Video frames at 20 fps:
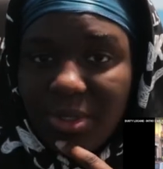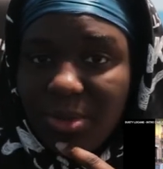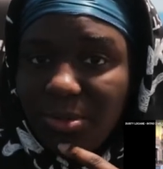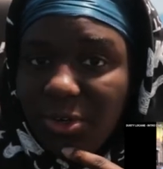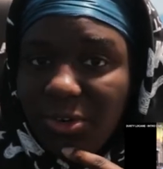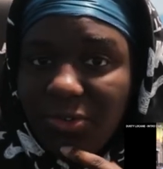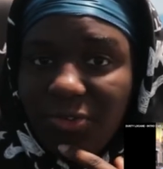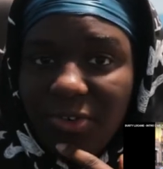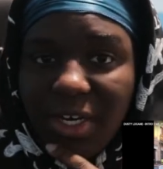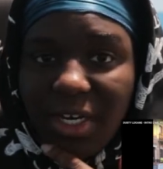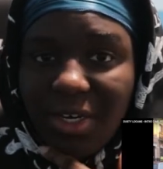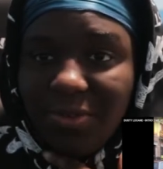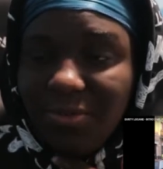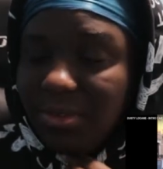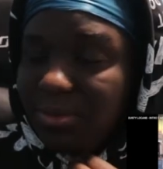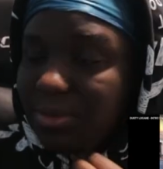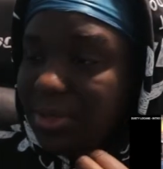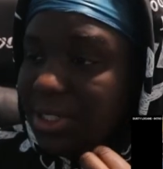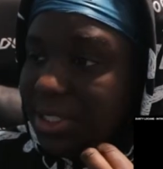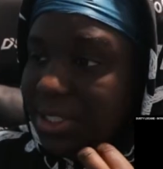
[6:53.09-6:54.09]
Smoke
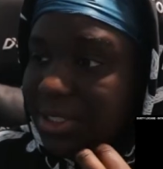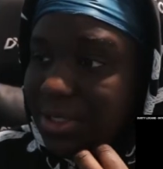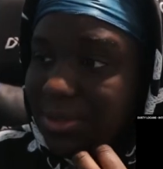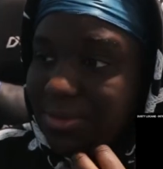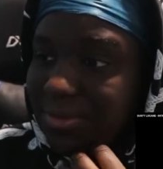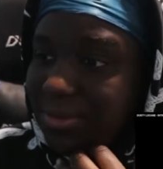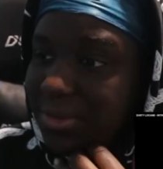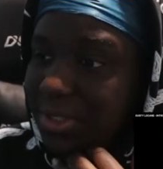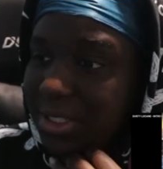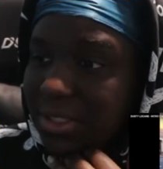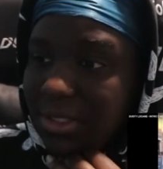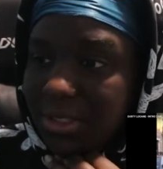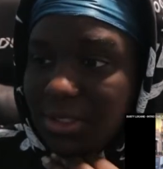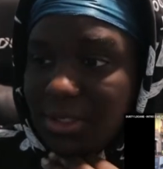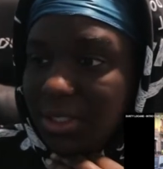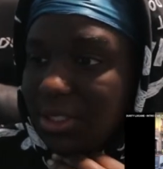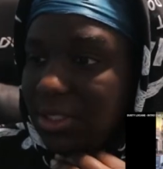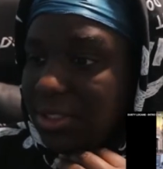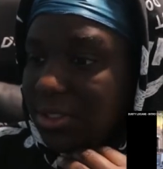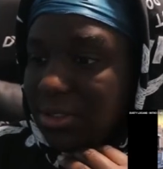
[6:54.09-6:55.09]
forever, man. That's
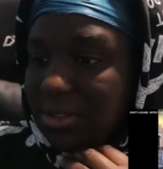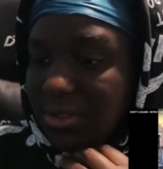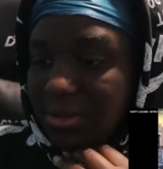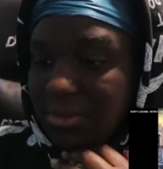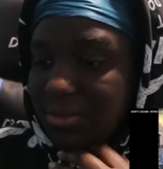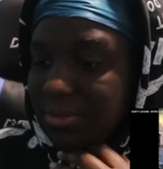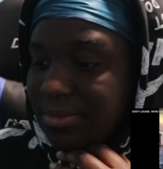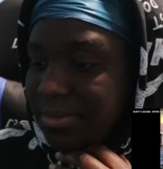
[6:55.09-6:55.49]
crazy.